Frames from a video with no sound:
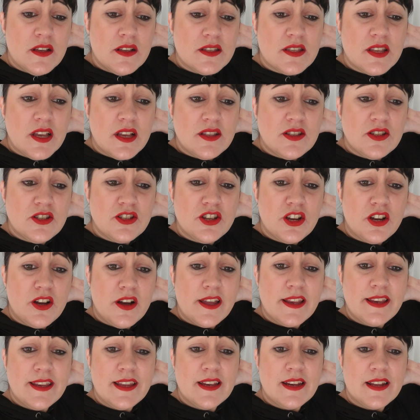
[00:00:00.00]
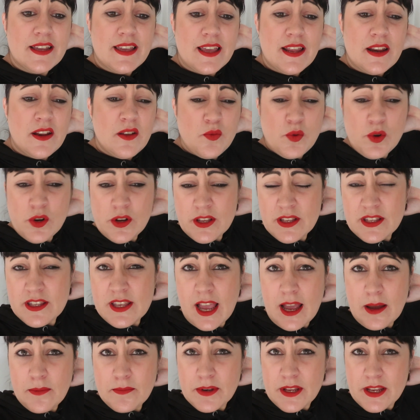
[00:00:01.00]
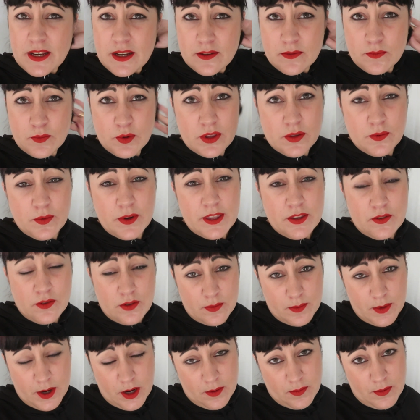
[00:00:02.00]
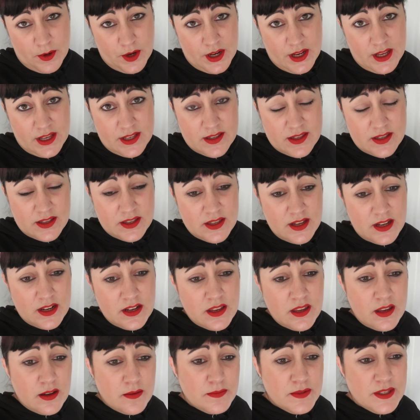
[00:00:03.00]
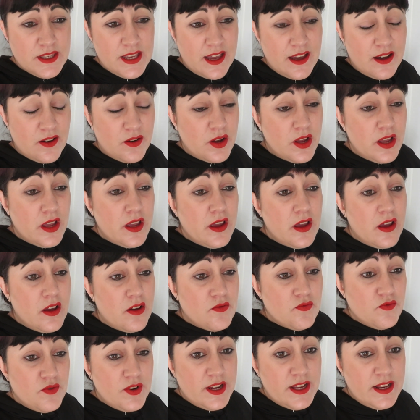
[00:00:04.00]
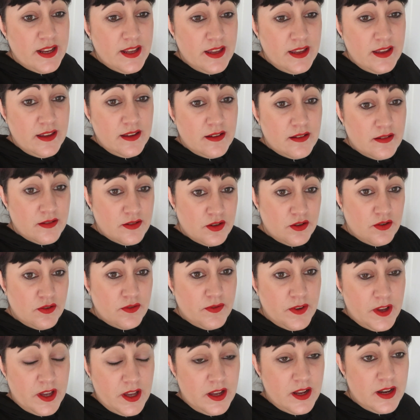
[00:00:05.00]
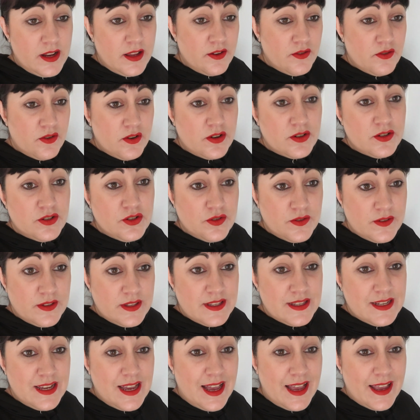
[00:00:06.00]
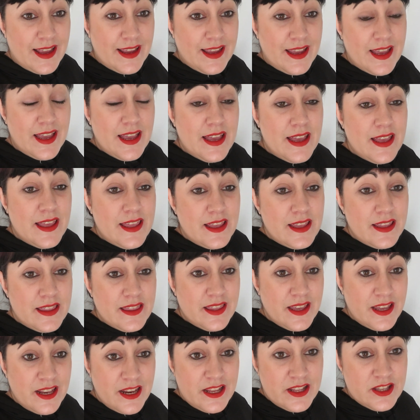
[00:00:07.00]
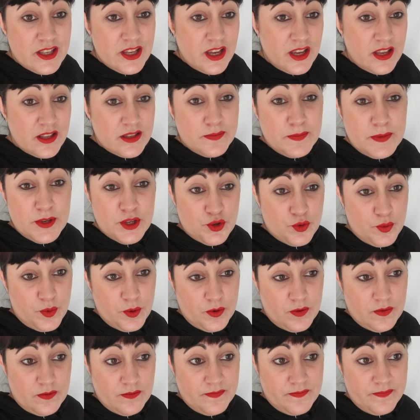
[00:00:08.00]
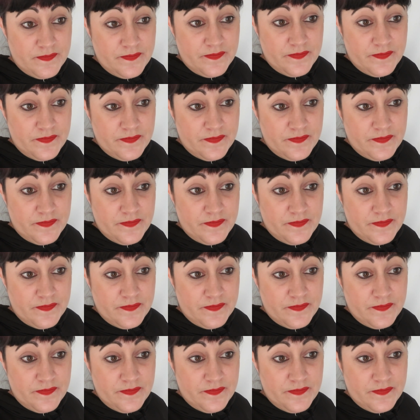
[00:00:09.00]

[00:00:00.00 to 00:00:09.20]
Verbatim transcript: Sun's shining again. What is happening with the weather at the moment is the sun comes out really sort of earlier on during the day, then it turns miserable.